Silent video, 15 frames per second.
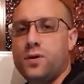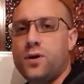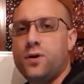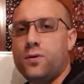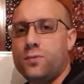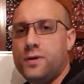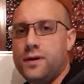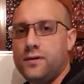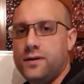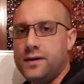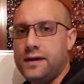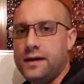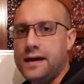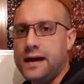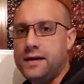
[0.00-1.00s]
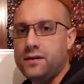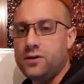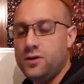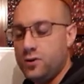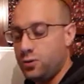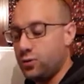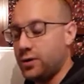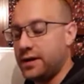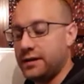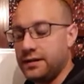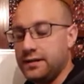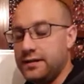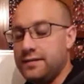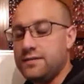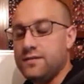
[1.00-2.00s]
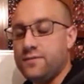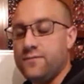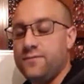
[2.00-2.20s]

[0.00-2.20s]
are we looking at, or at least